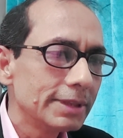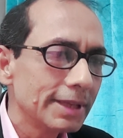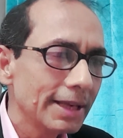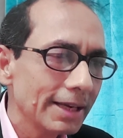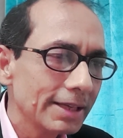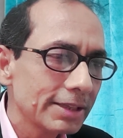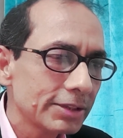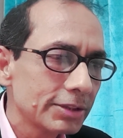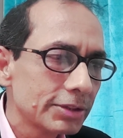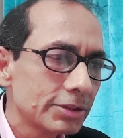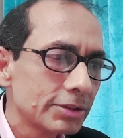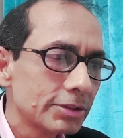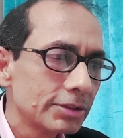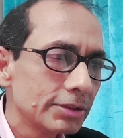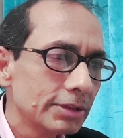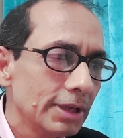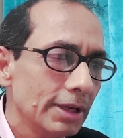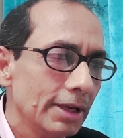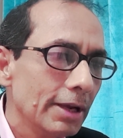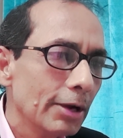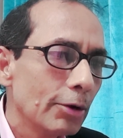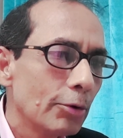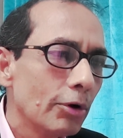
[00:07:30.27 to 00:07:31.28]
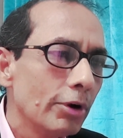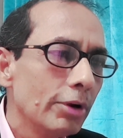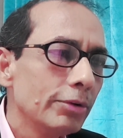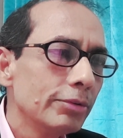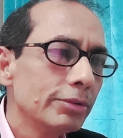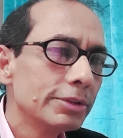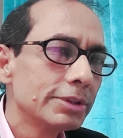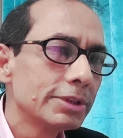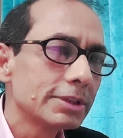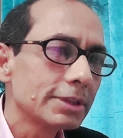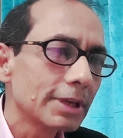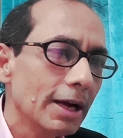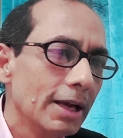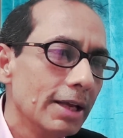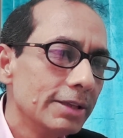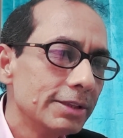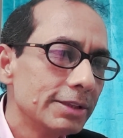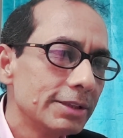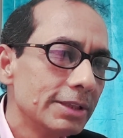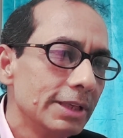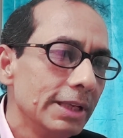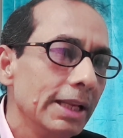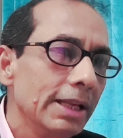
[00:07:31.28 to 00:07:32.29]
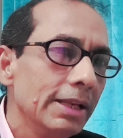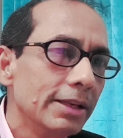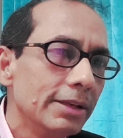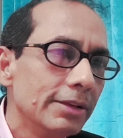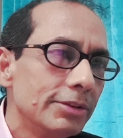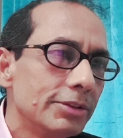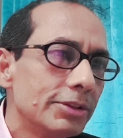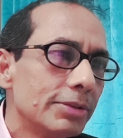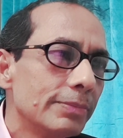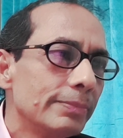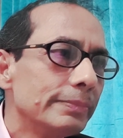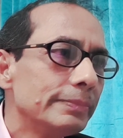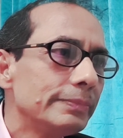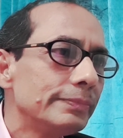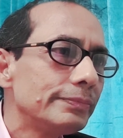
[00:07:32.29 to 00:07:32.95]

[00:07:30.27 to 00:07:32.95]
text according to styles needed.